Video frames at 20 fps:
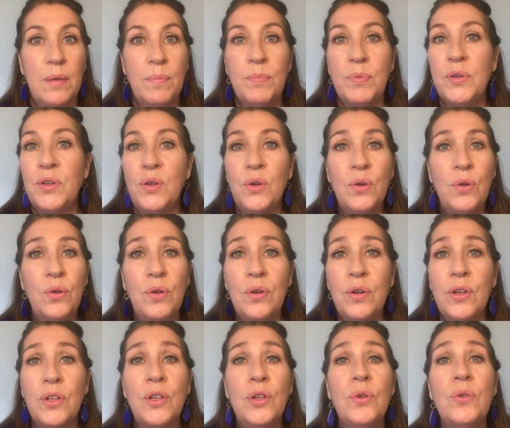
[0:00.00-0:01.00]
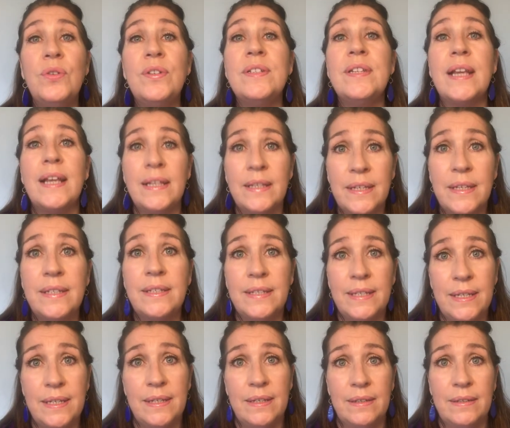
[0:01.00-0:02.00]
Pure
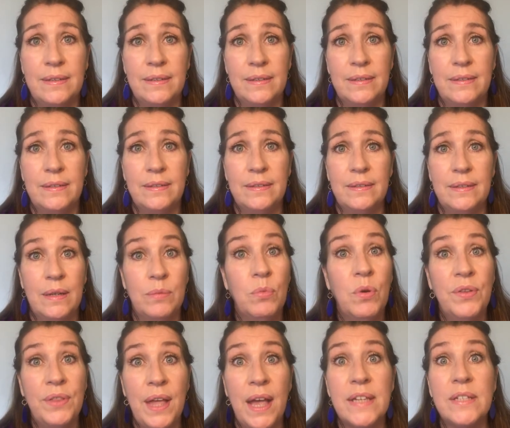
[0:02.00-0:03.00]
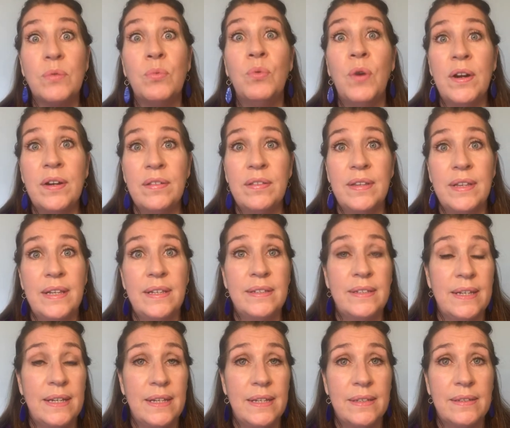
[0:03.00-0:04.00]
utility, and what that's worth these
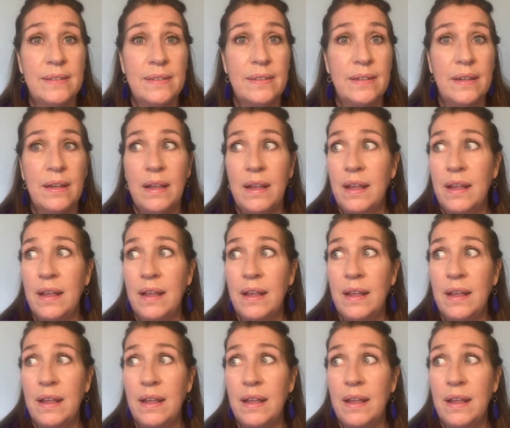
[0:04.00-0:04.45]
days.